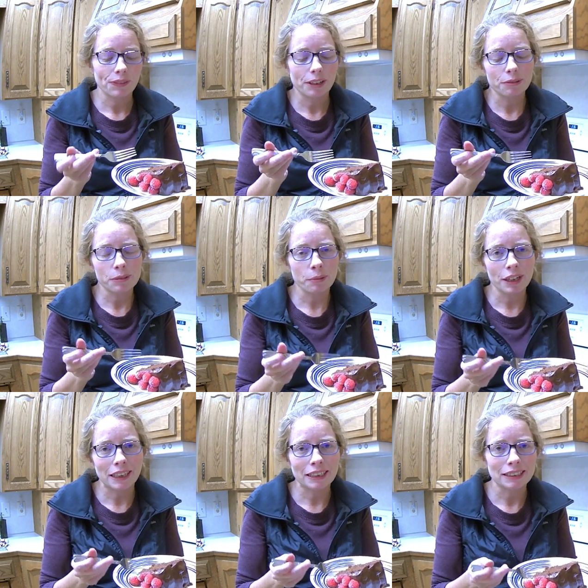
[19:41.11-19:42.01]
It was
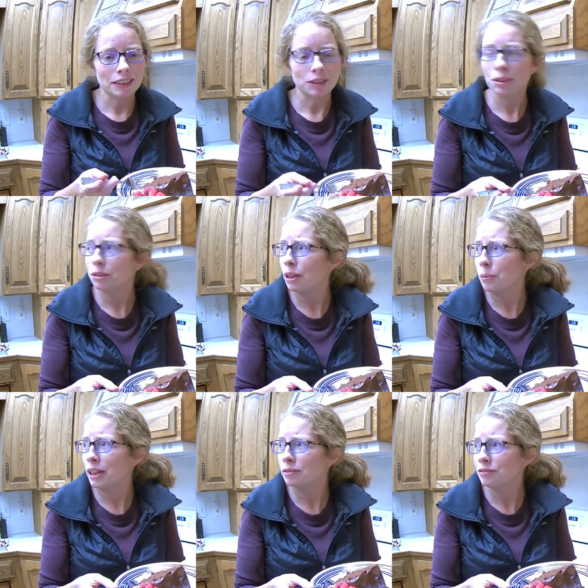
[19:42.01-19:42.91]
pretty easy too. I
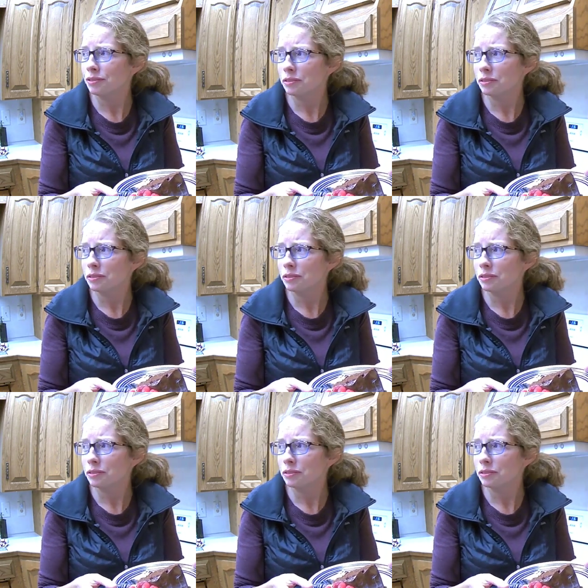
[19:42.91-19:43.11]
mean,